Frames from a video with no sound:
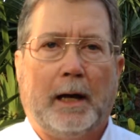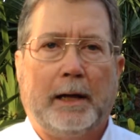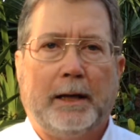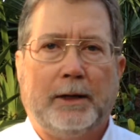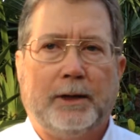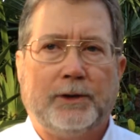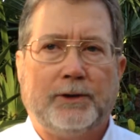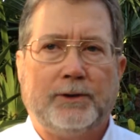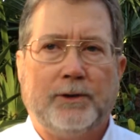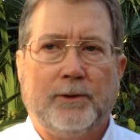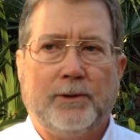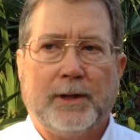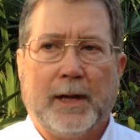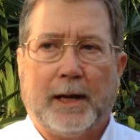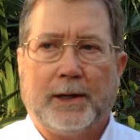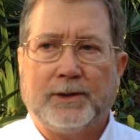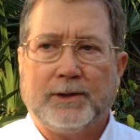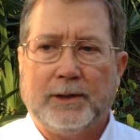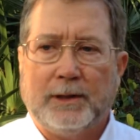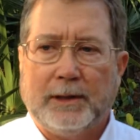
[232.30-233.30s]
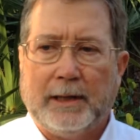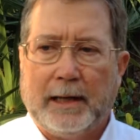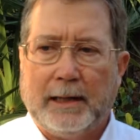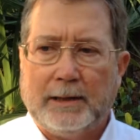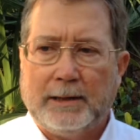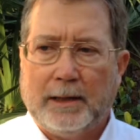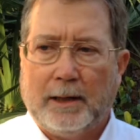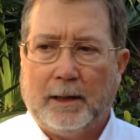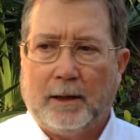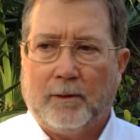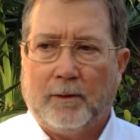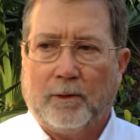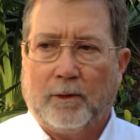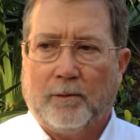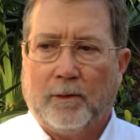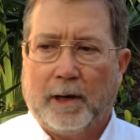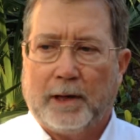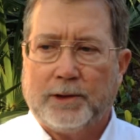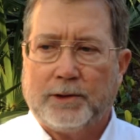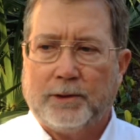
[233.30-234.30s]
in this 2018
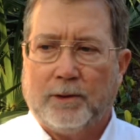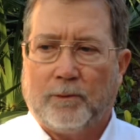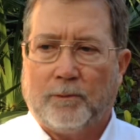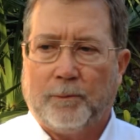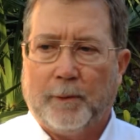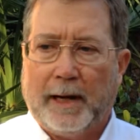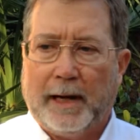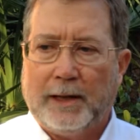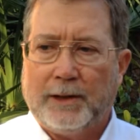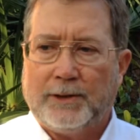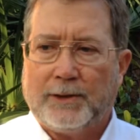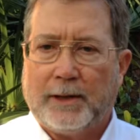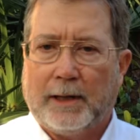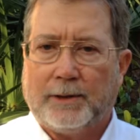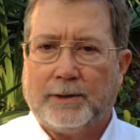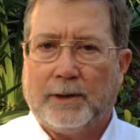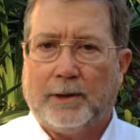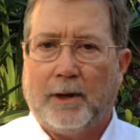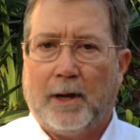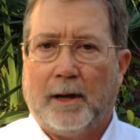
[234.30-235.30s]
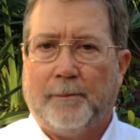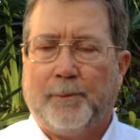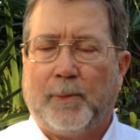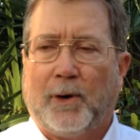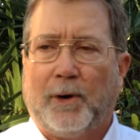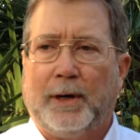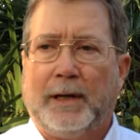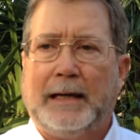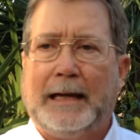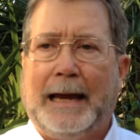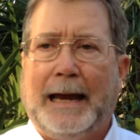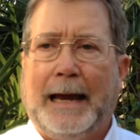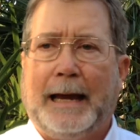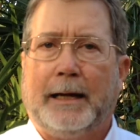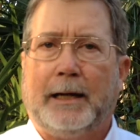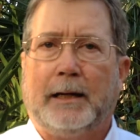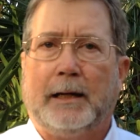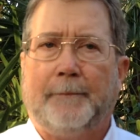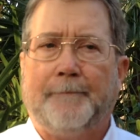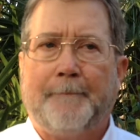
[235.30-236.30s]
congressional race as a non-party
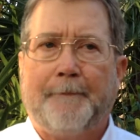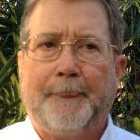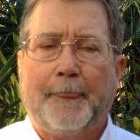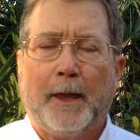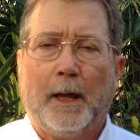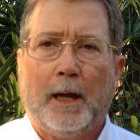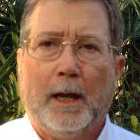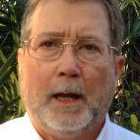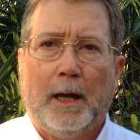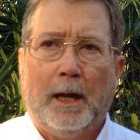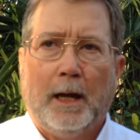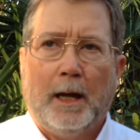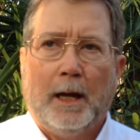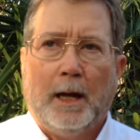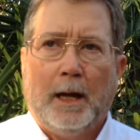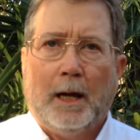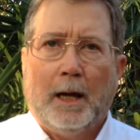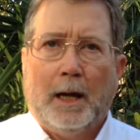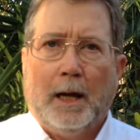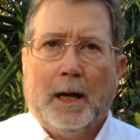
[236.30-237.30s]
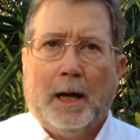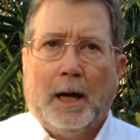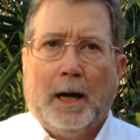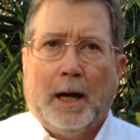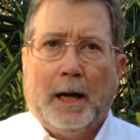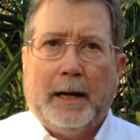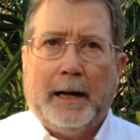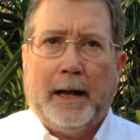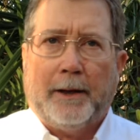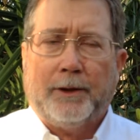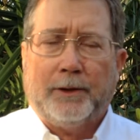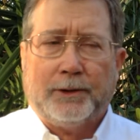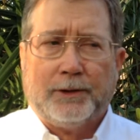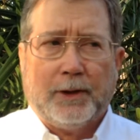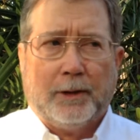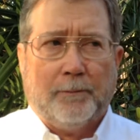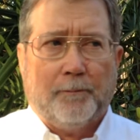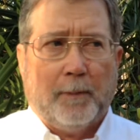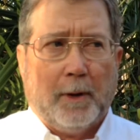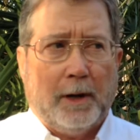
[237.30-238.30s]
candidate. Now, there's
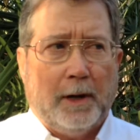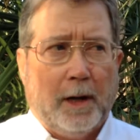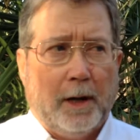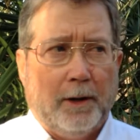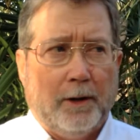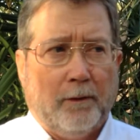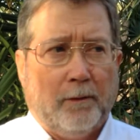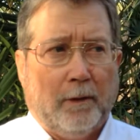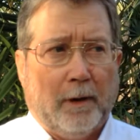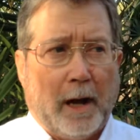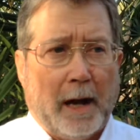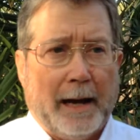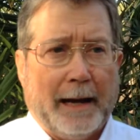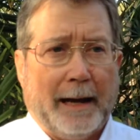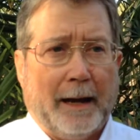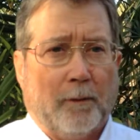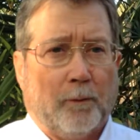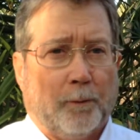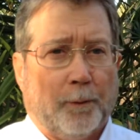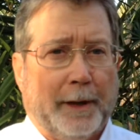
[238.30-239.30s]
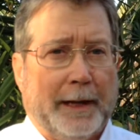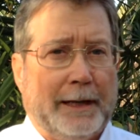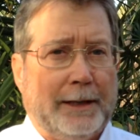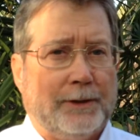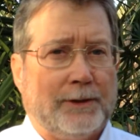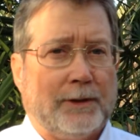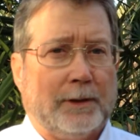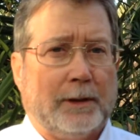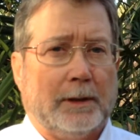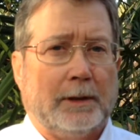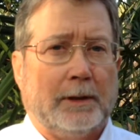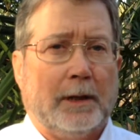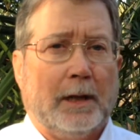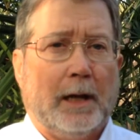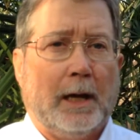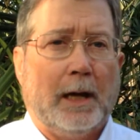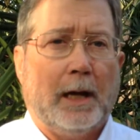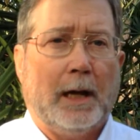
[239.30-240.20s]
an underlying reason